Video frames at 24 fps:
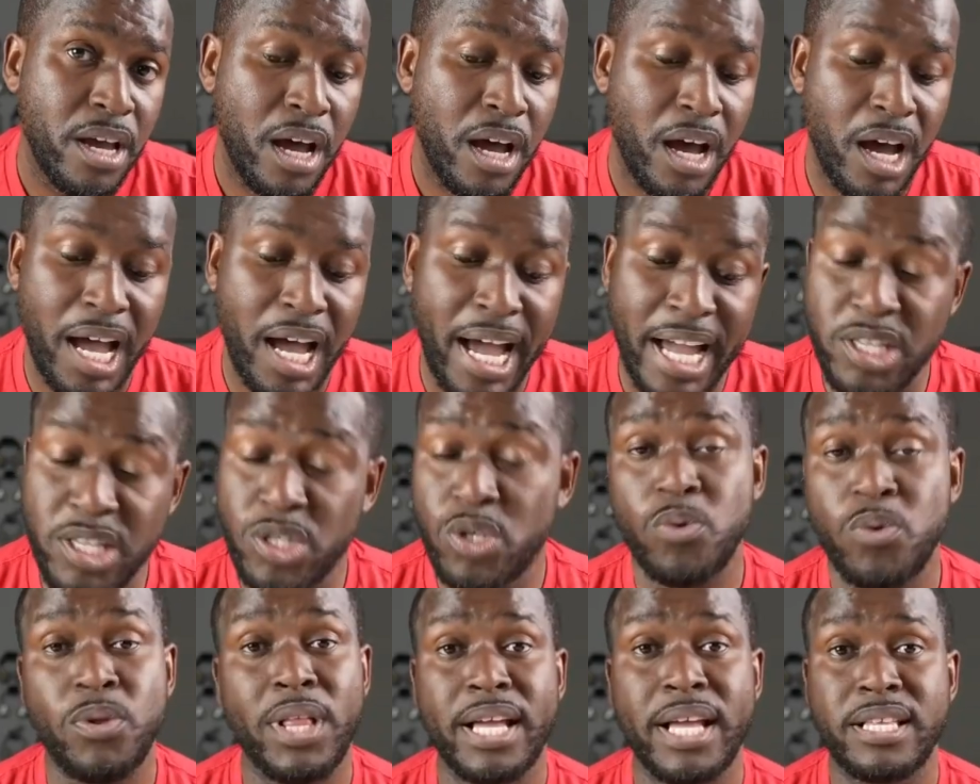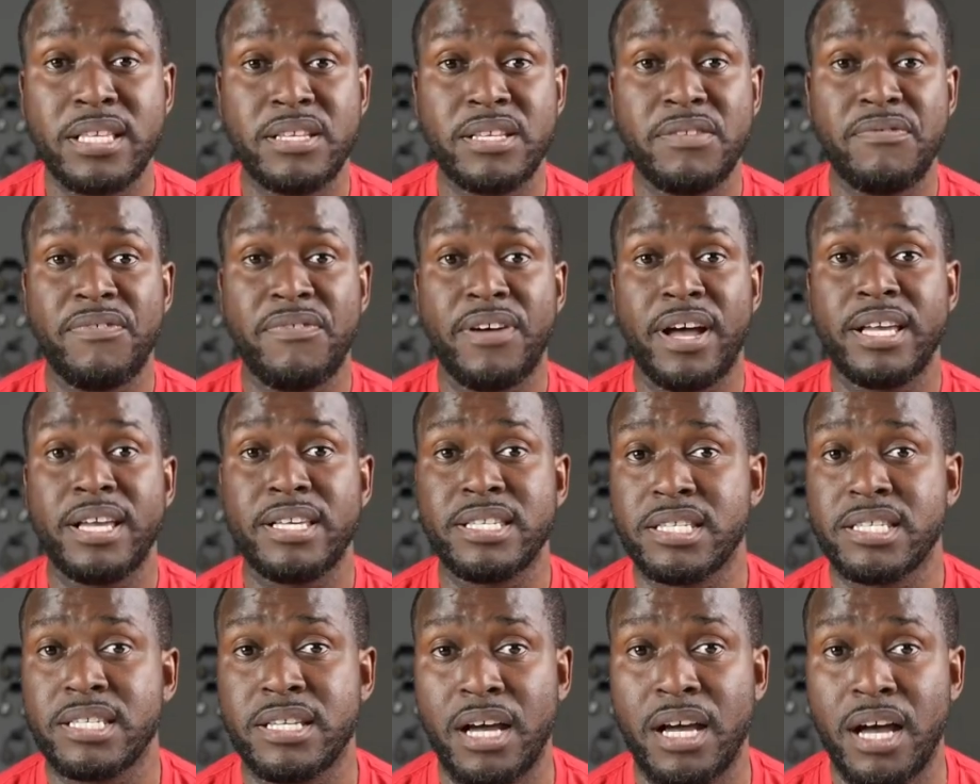I do like the
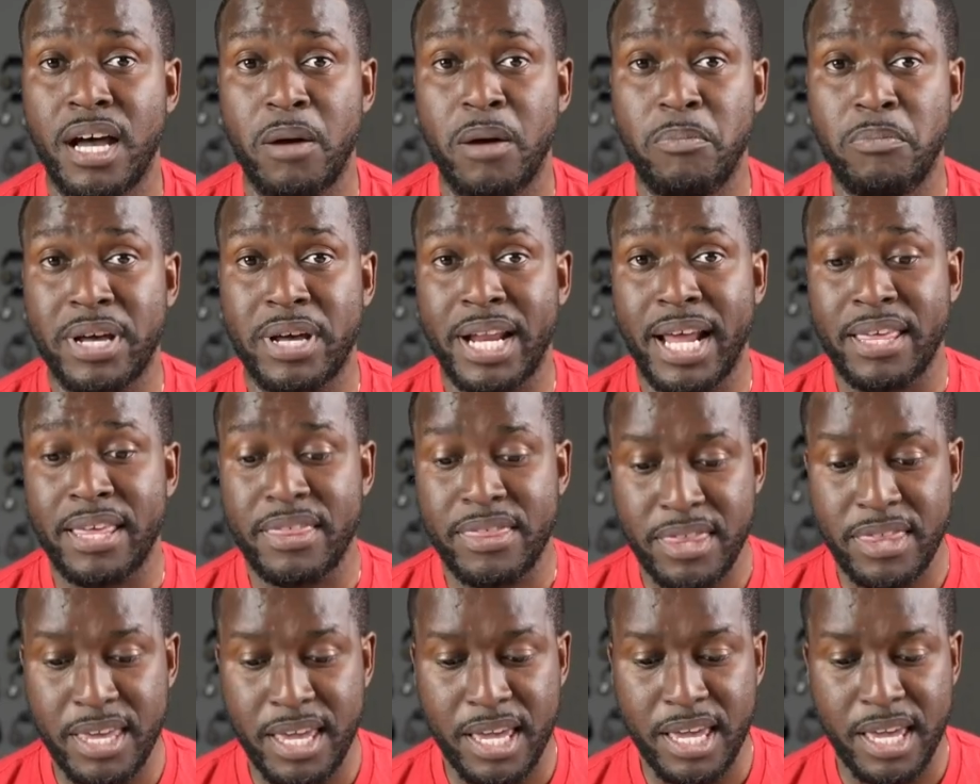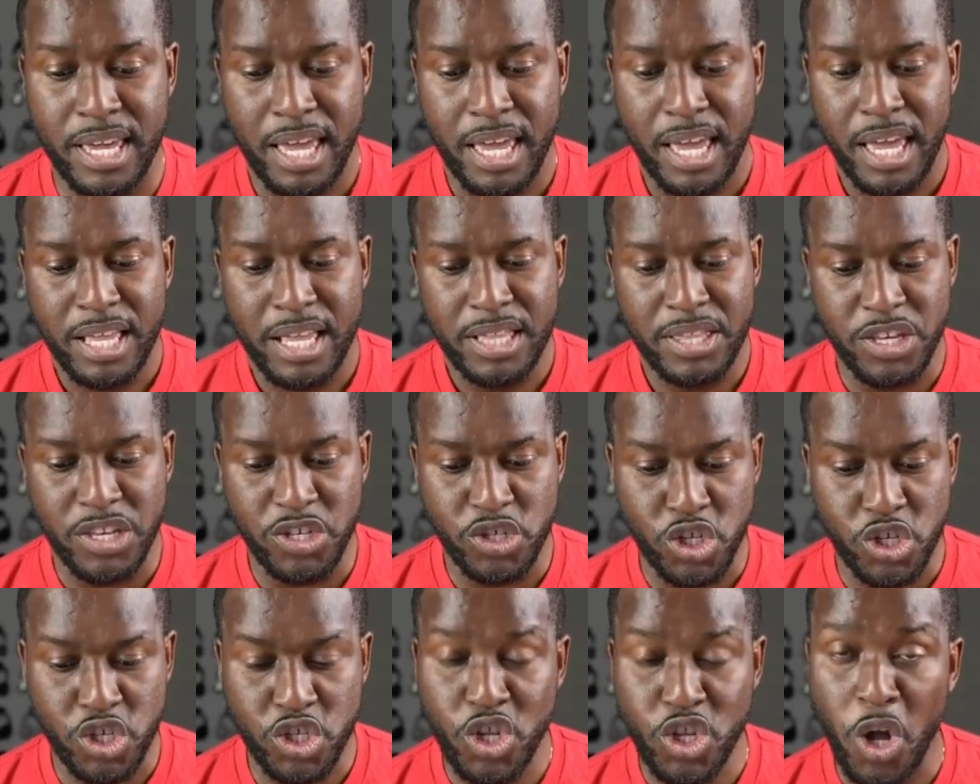device, but I think there's
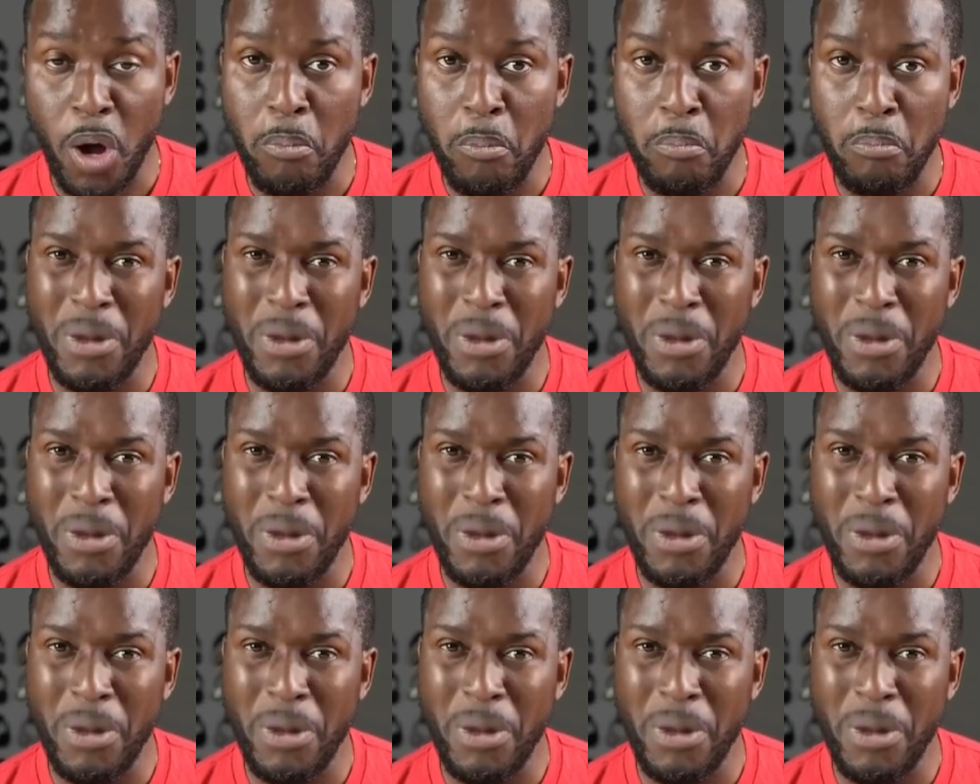just not